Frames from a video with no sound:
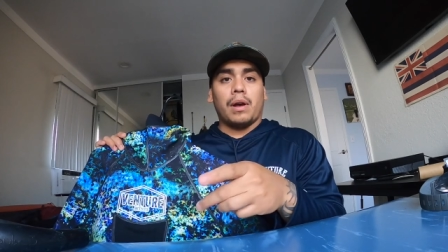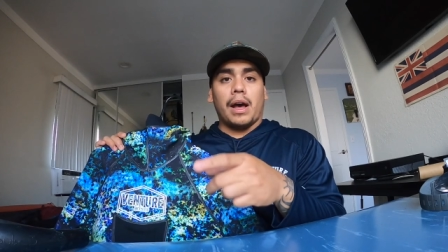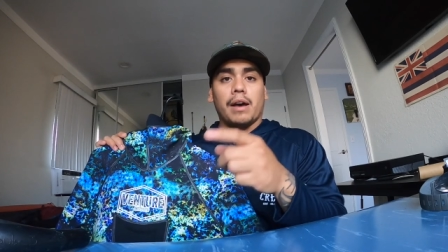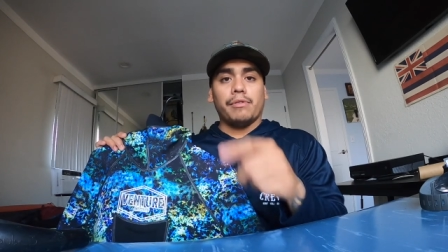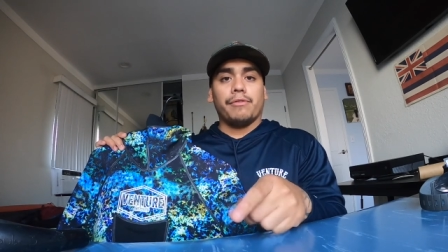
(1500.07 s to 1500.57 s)

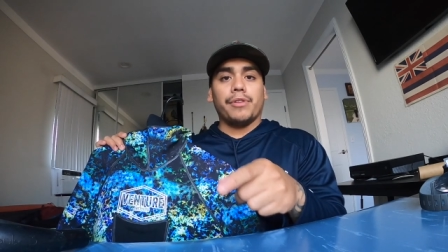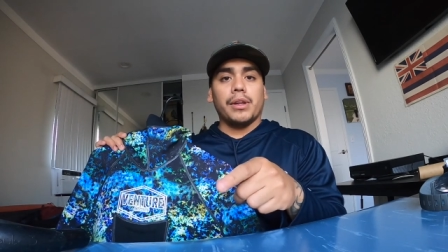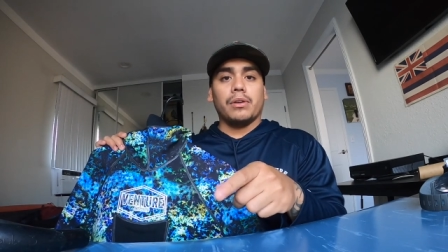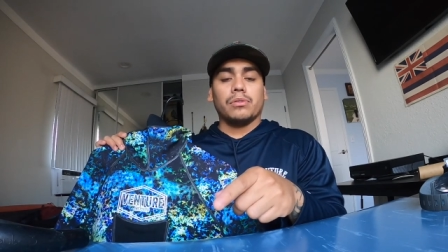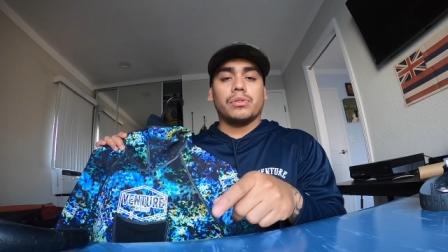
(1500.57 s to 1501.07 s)
I have a
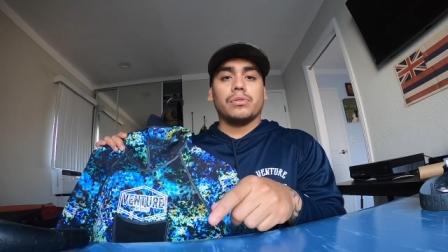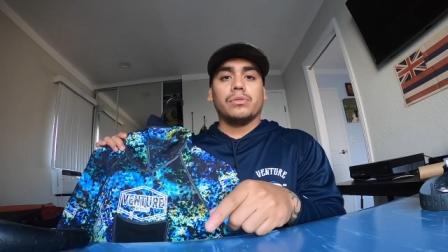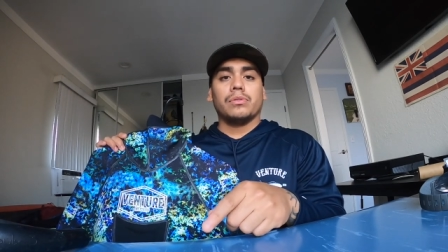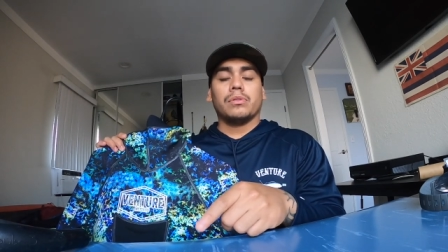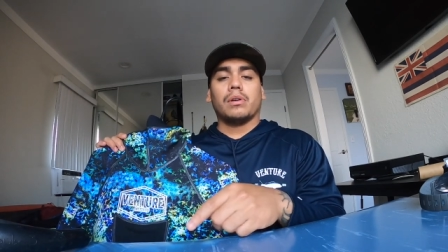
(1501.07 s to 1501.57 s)
video
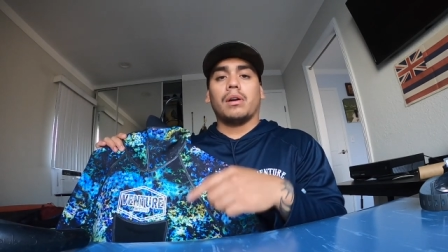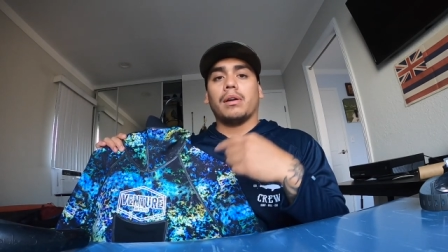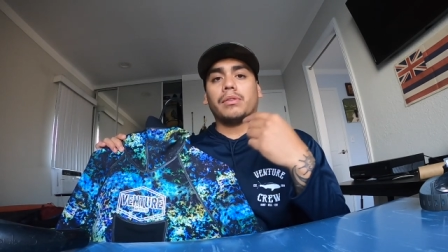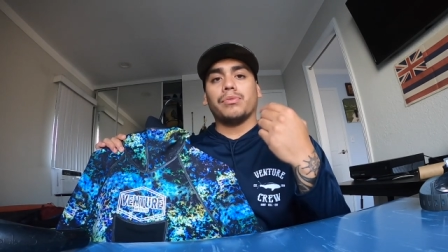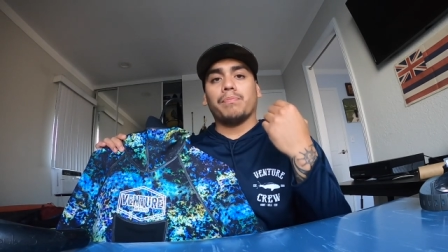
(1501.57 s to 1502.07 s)
too
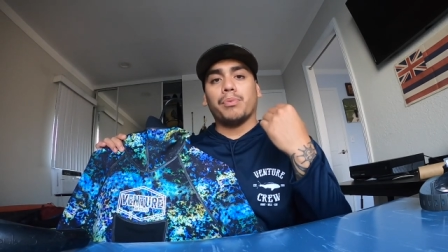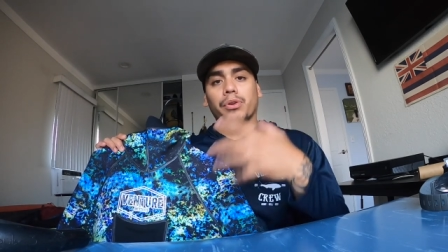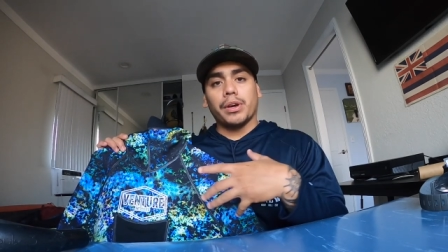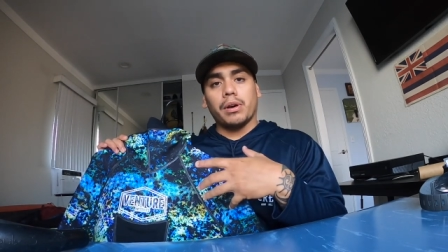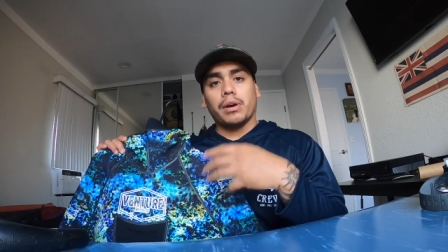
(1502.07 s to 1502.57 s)
on
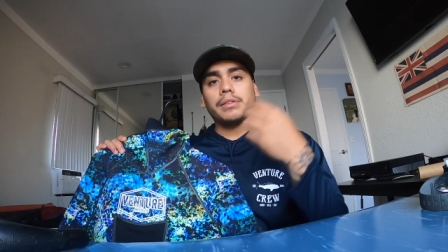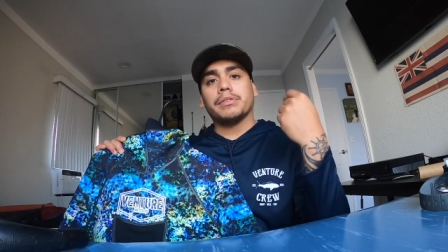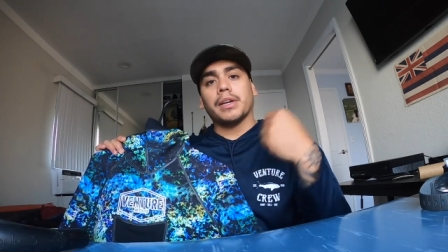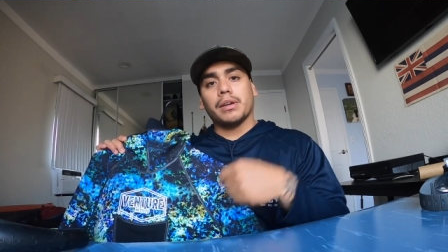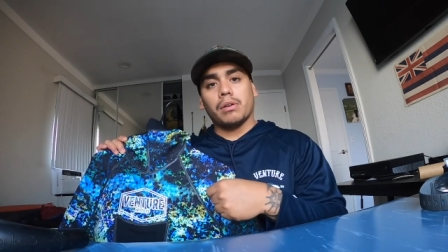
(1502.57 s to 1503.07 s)
putting on,
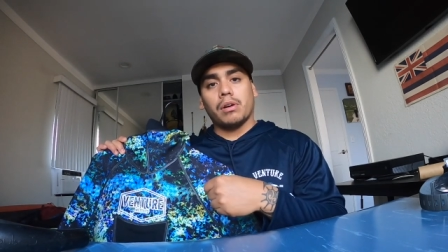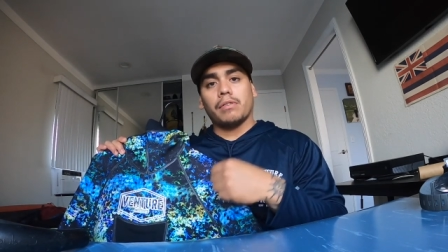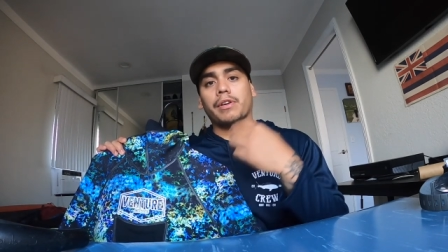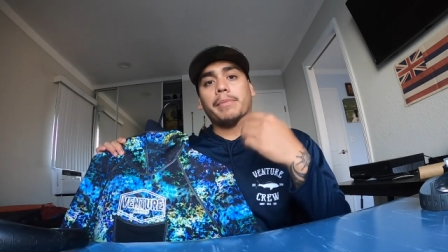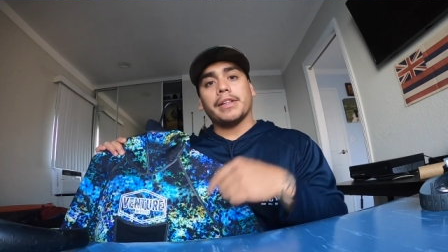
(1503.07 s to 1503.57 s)
taking
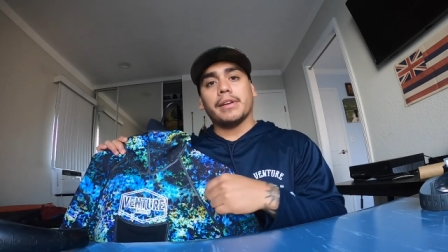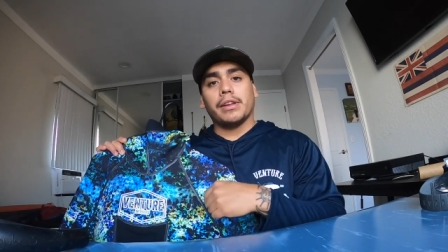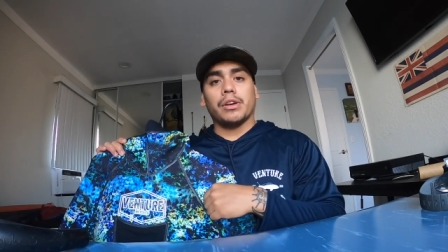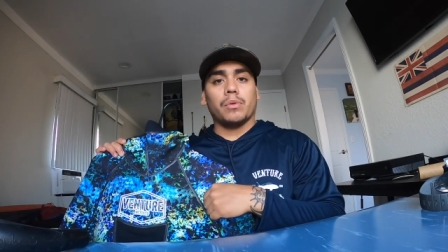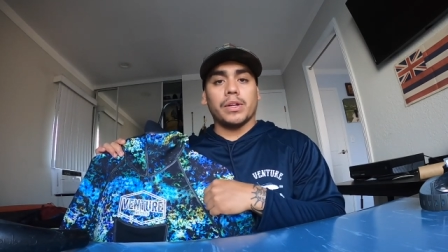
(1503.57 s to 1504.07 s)
off, and
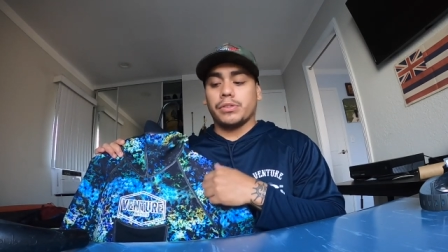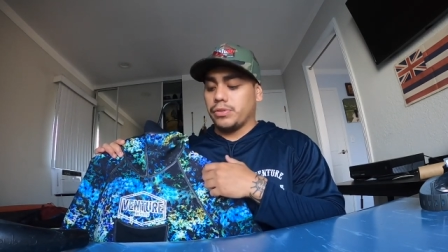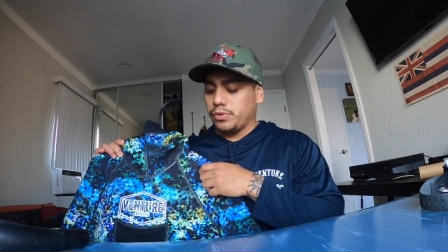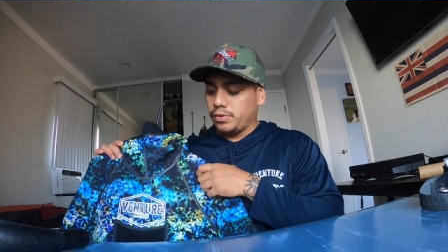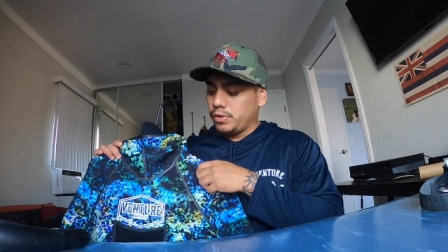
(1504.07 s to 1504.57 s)
maintaining your
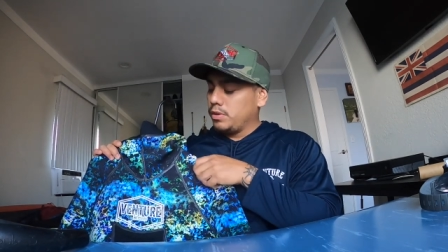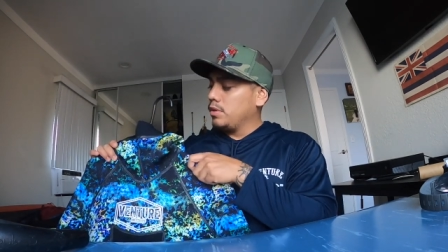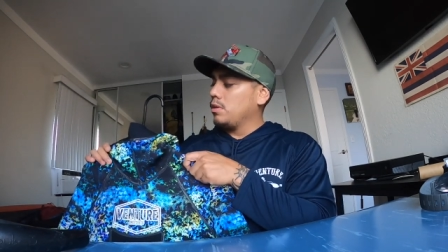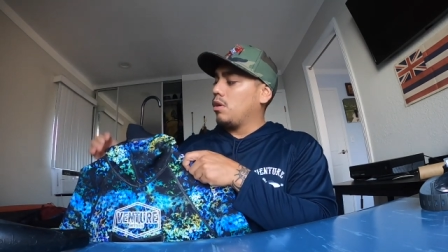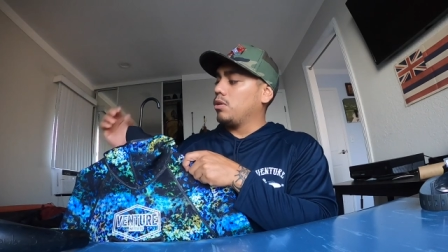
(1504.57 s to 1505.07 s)
wetsuit.
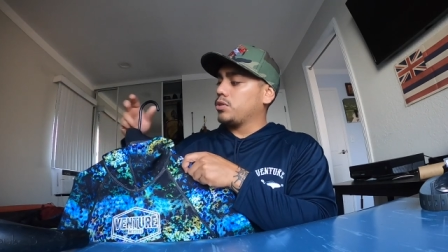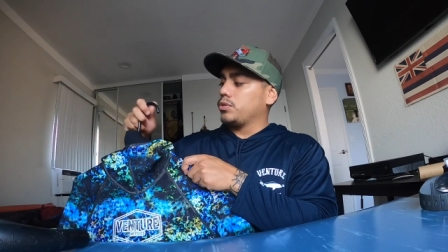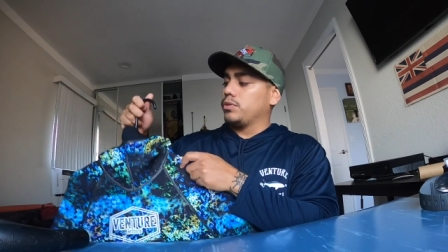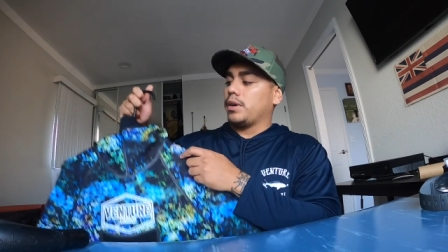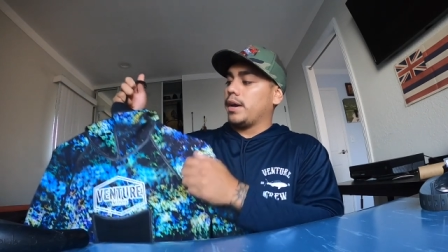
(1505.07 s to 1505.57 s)

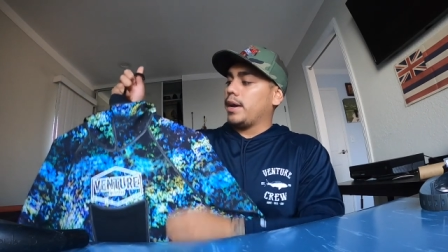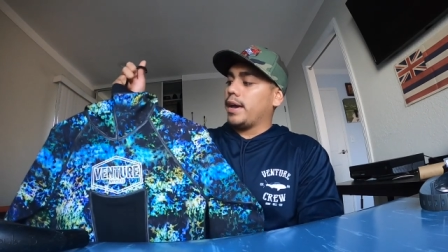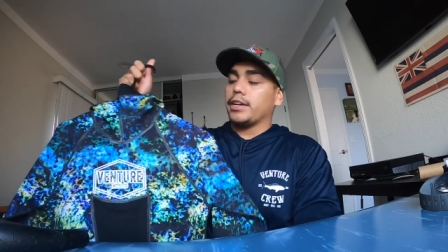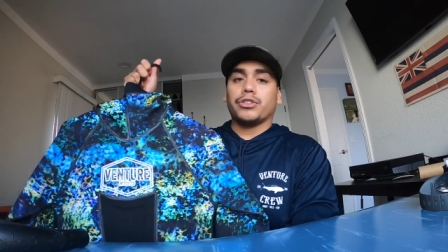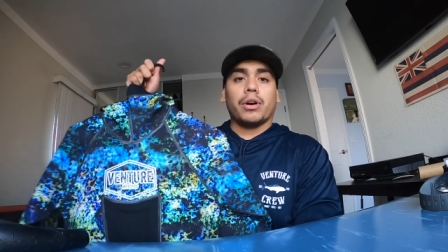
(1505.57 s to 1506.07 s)
Also, I
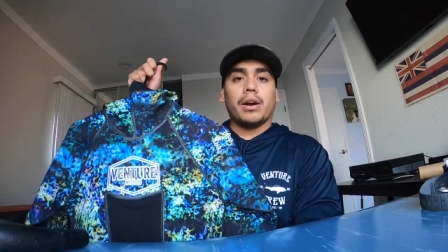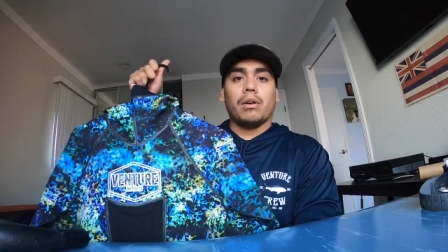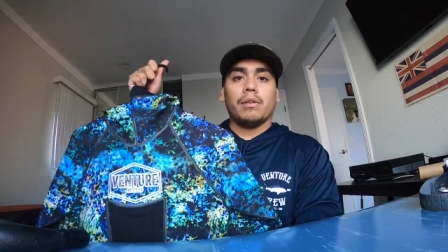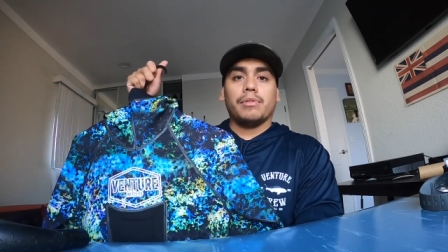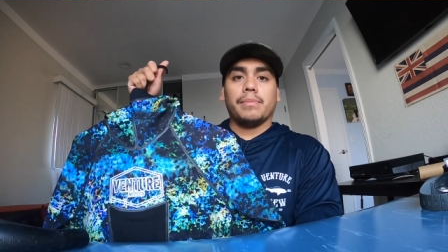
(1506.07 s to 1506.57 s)
hang dry
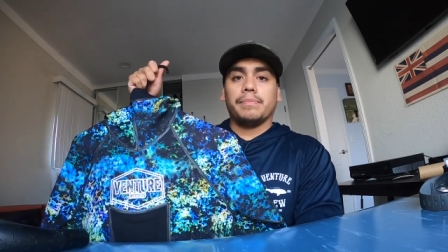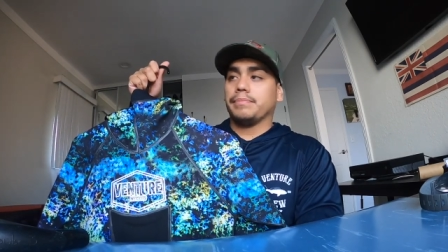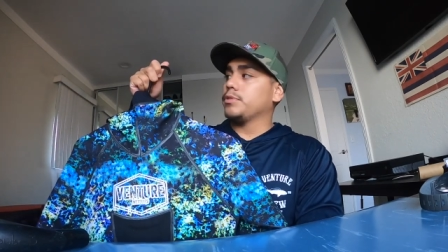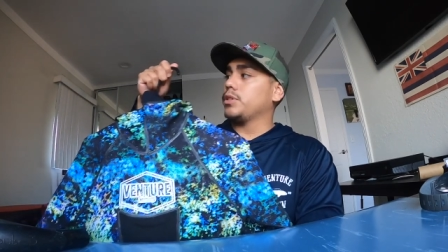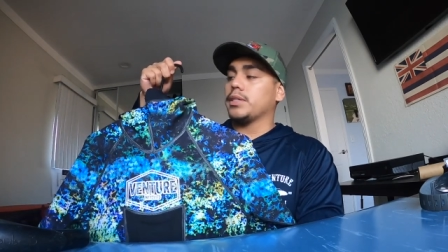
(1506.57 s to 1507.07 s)
all of them.
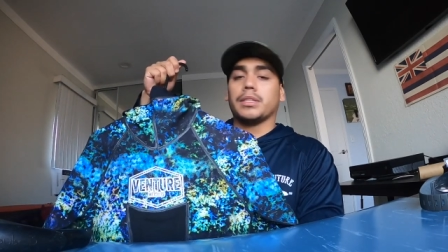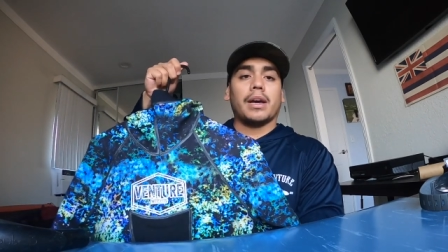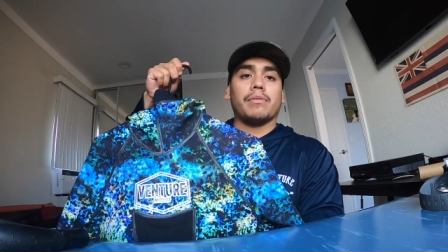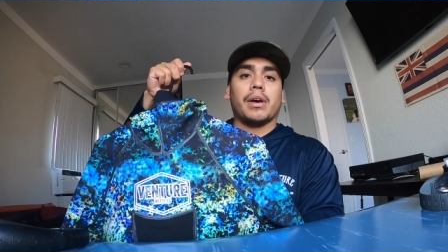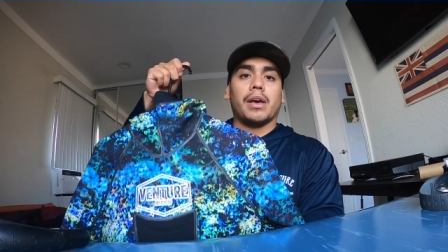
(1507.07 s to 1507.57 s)
So you can see
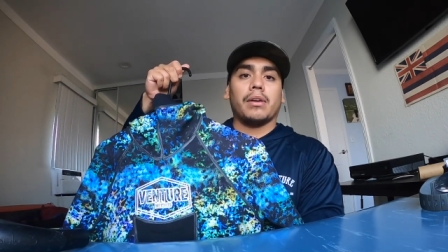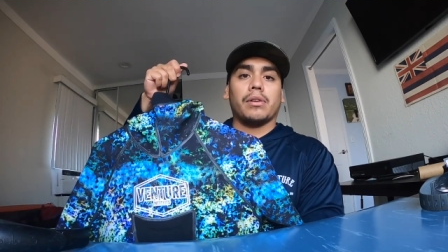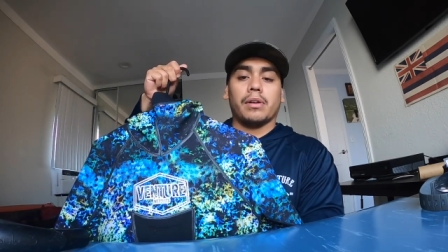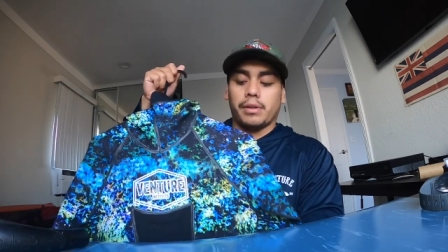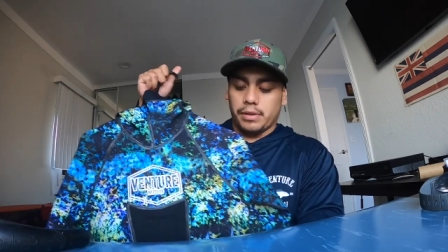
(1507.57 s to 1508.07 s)
I have a
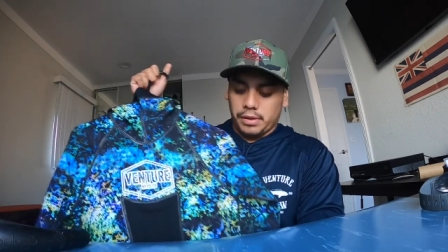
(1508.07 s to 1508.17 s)
hanger.